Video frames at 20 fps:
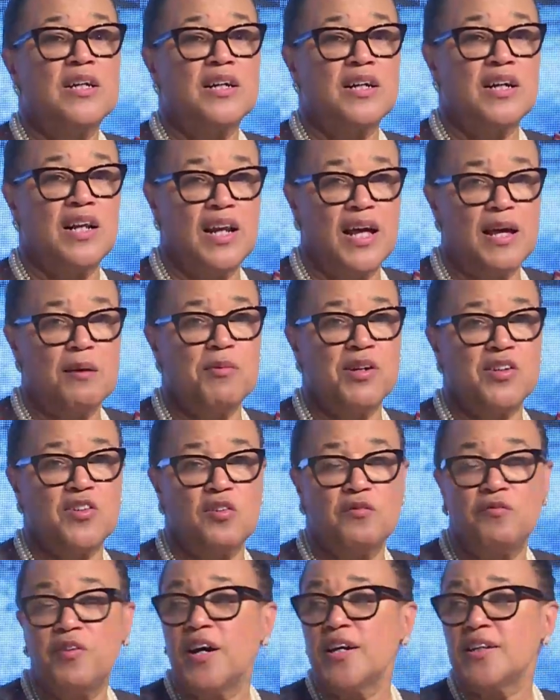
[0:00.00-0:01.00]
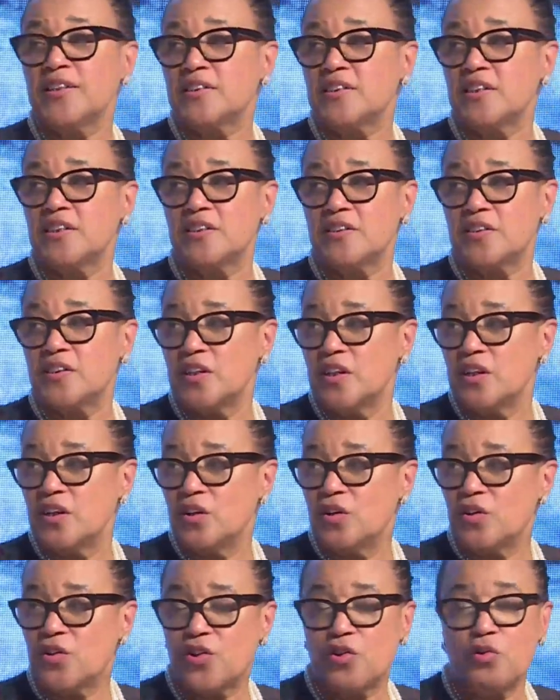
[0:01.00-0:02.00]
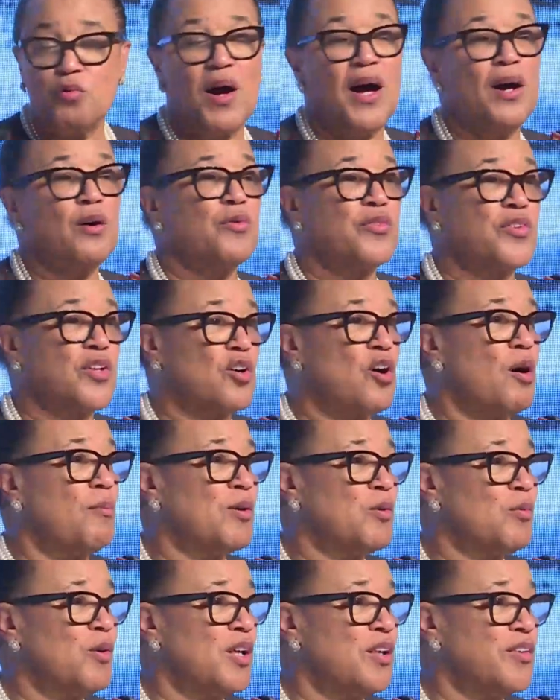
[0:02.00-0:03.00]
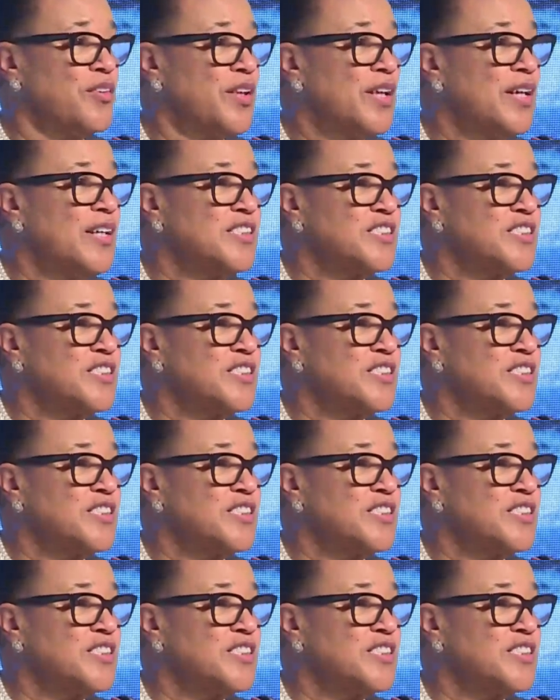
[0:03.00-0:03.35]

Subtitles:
climate advisors throughout the Commonwealth.